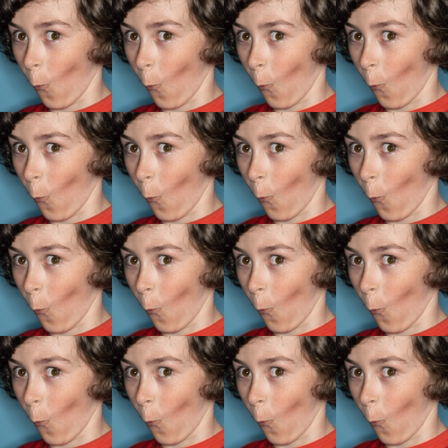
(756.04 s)

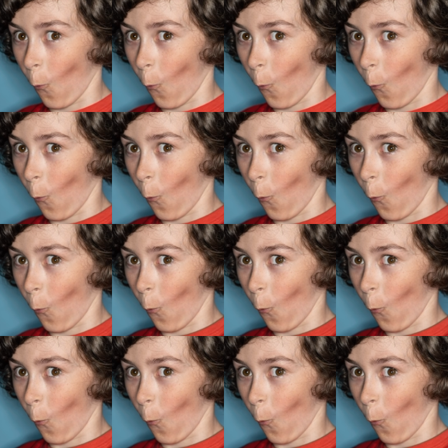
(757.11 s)
[no speech]